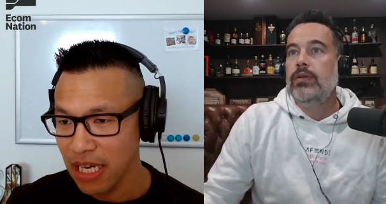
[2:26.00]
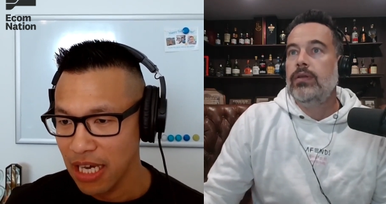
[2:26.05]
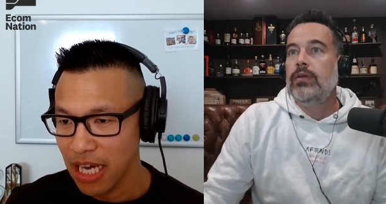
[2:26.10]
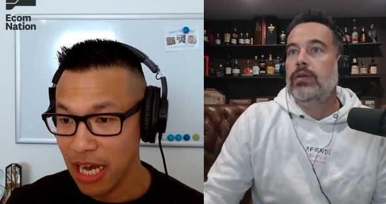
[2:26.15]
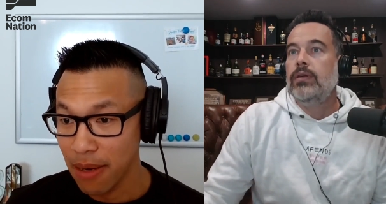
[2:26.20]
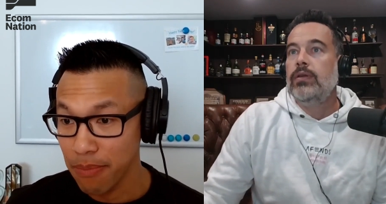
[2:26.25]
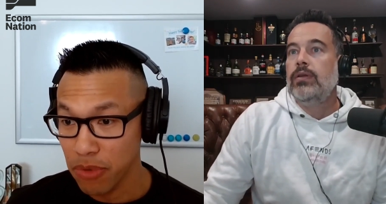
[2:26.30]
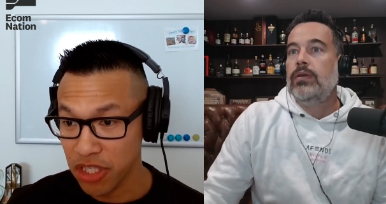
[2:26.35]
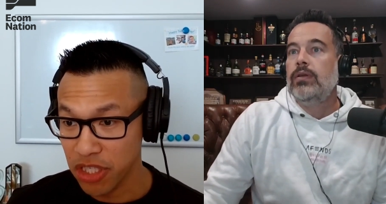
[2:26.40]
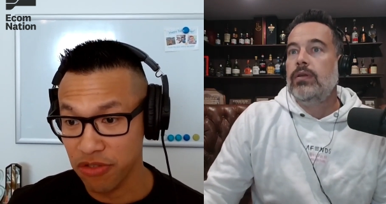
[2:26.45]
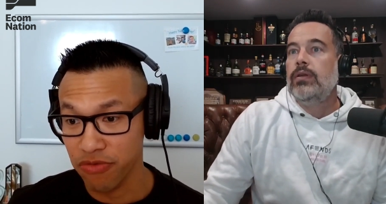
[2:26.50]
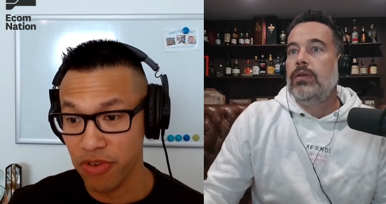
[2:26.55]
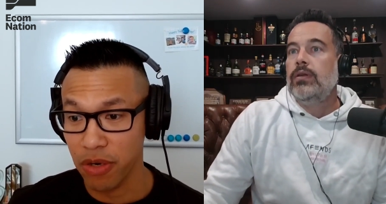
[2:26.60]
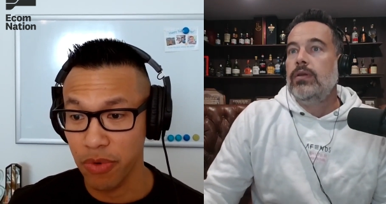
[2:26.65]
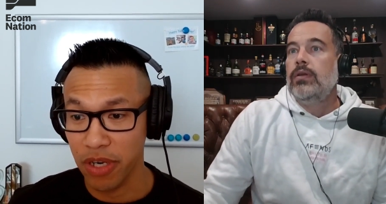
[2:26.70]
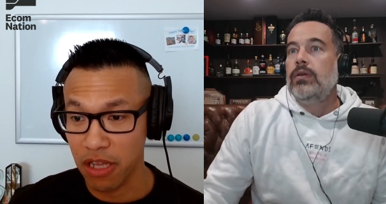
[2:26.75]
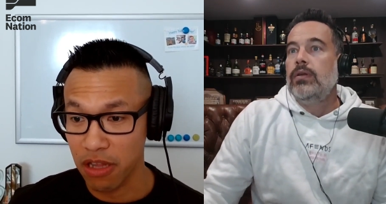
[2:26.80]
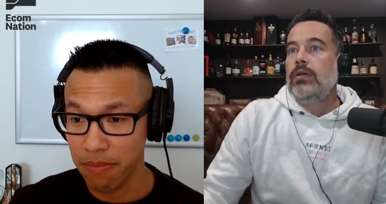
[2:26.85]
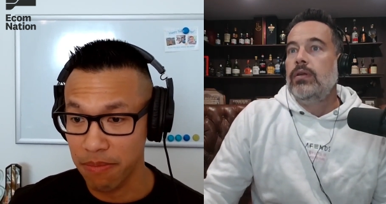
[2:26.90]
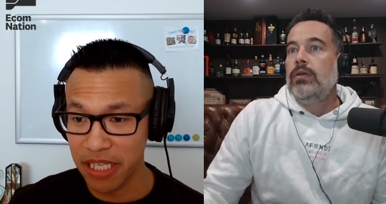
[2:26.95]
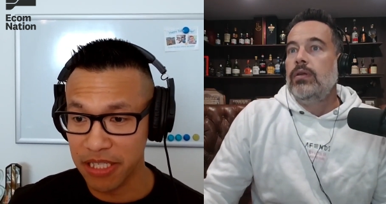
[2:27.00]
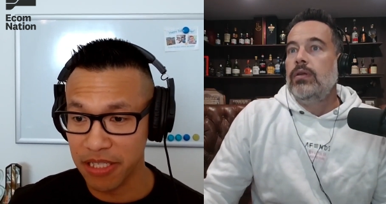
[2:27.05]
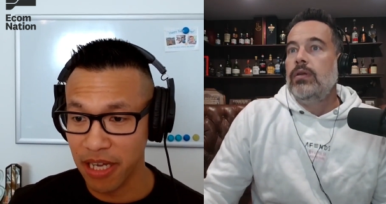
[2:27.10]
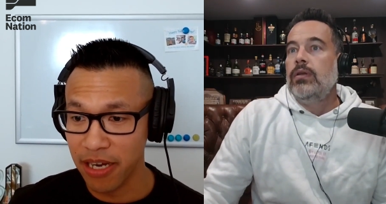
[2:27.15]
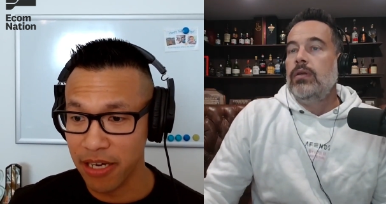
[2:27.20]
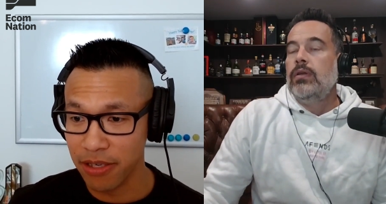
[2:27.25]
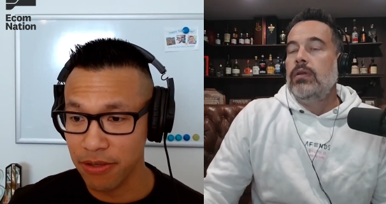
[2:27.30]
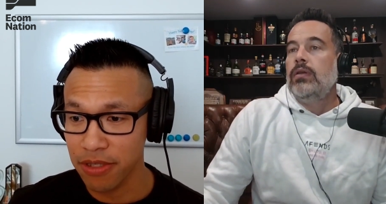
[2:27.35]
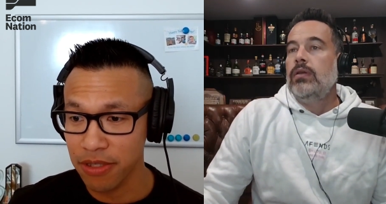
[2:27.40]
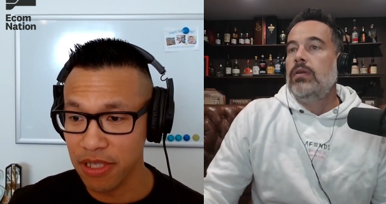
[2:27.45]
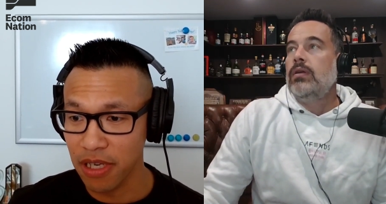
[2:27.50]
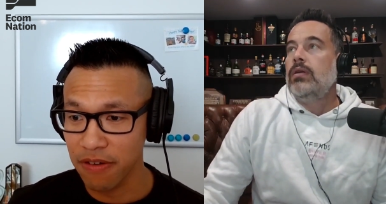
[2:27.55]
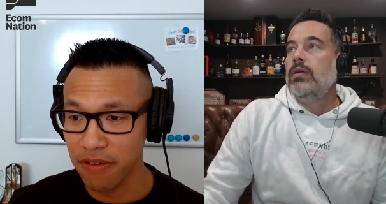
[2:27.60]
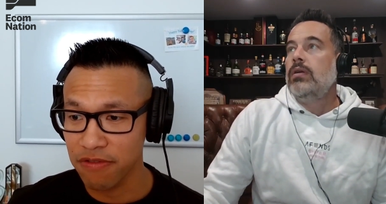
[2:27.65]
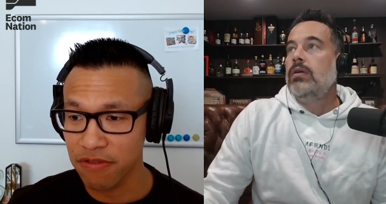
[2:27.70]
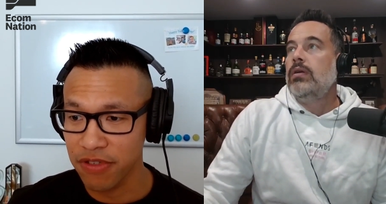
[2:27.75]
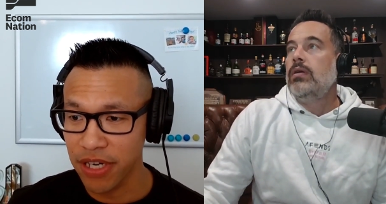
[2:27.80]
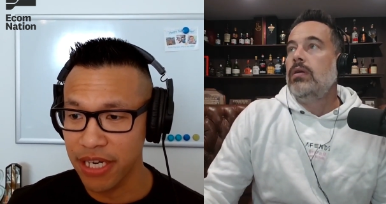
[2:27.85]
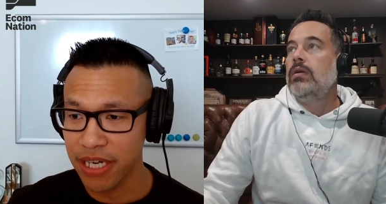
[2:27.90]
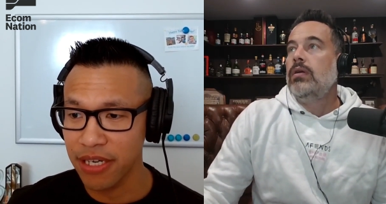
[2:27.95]
Speaker 1: Um, which is really one of the best articles I've
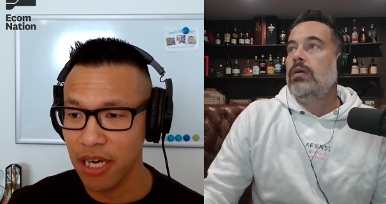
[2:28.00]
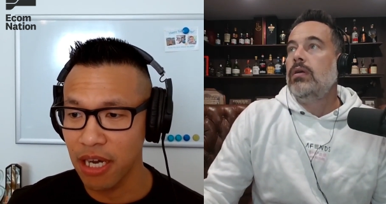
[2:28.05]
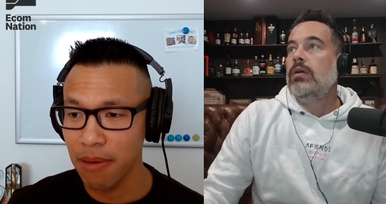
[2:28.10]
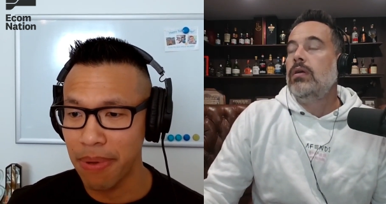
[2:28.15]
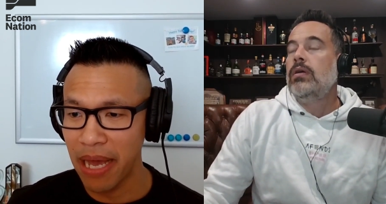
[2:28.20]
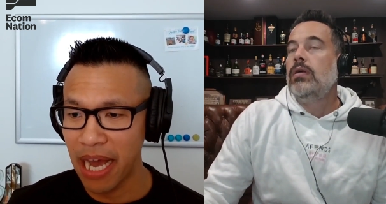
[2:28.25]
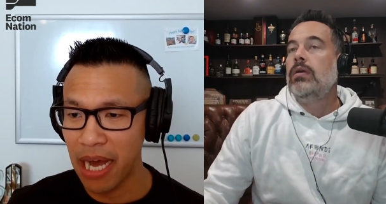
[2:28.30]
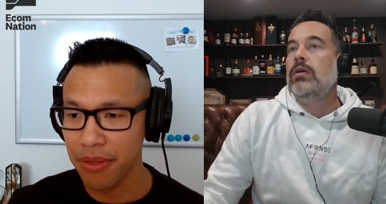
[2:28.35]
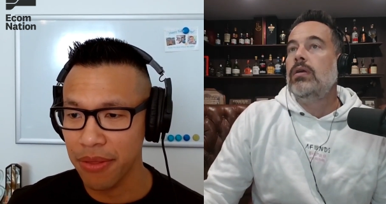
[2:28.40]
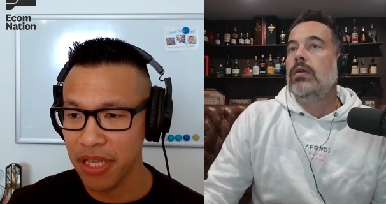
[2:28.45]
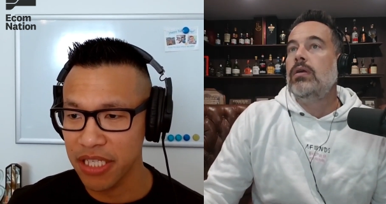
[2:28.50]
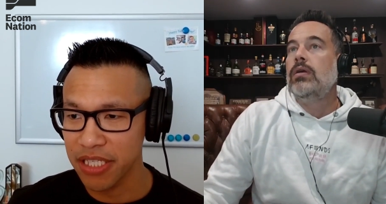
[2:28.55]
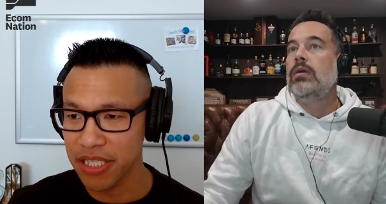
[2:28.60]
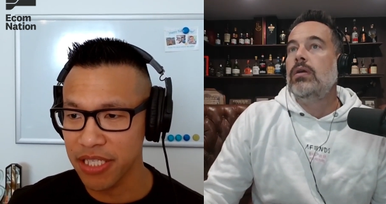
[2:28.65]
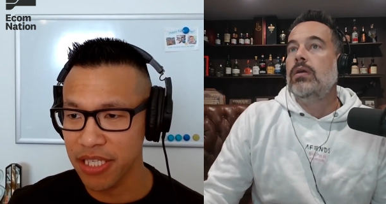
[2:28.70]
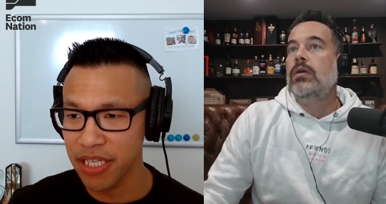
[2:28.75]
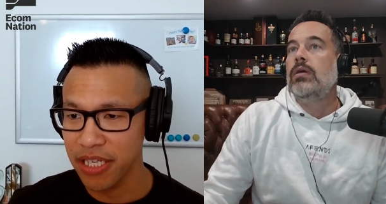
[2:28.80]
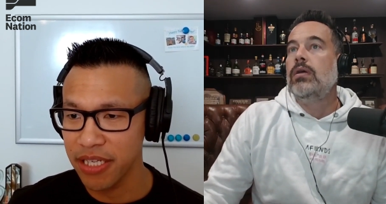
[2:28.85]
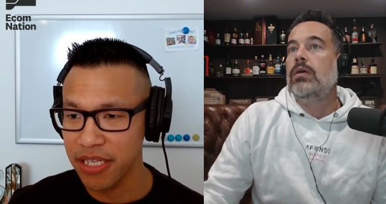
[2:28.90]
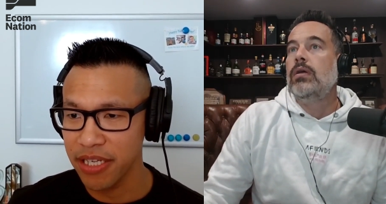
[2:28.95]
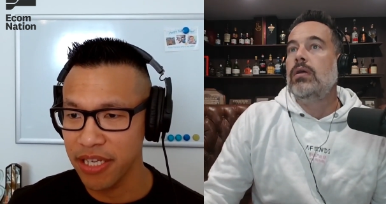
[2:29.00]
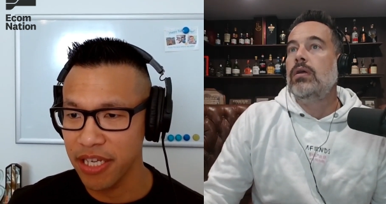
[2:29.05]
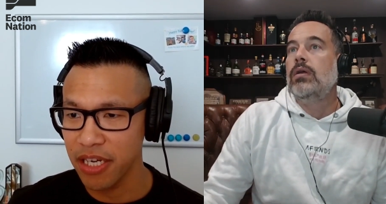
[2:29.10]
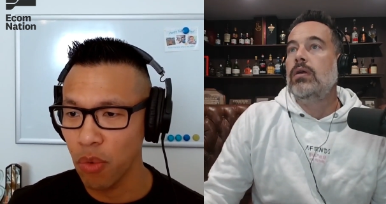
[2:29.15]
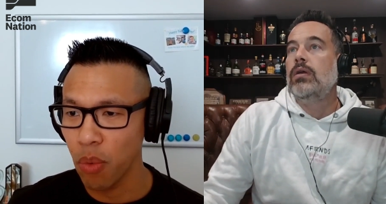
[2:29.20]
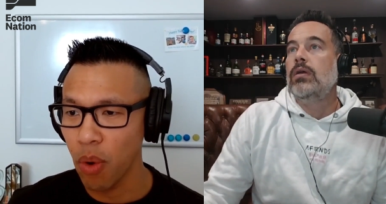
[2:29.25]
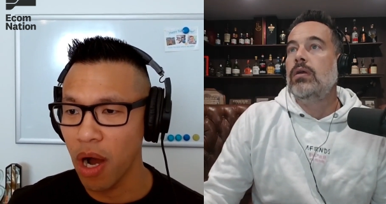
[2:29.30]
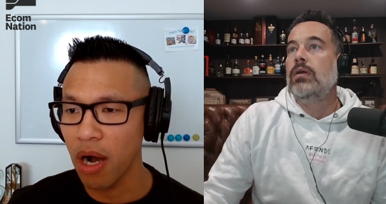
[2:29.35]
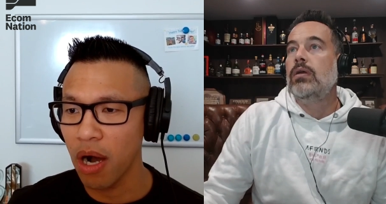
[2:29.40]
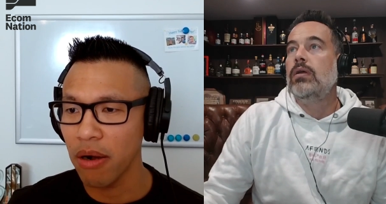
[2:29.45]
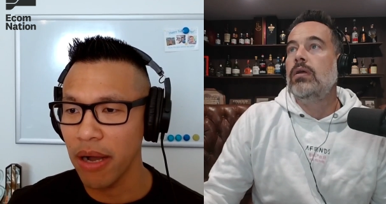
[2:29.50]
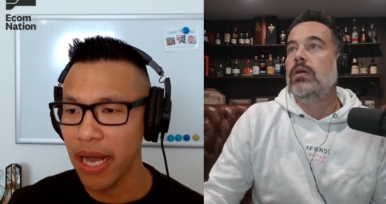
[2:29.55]
read about this in, in a while.